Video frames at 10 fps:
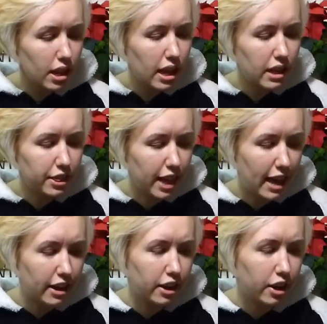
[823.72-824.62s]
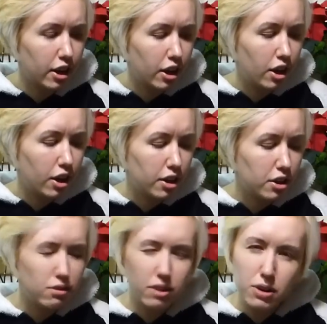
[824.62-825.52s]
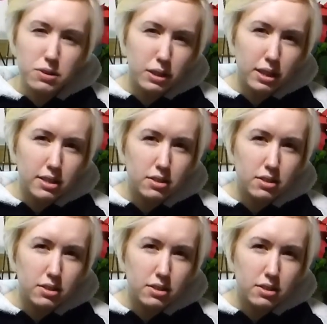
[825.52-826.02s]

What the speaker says: And then you know something's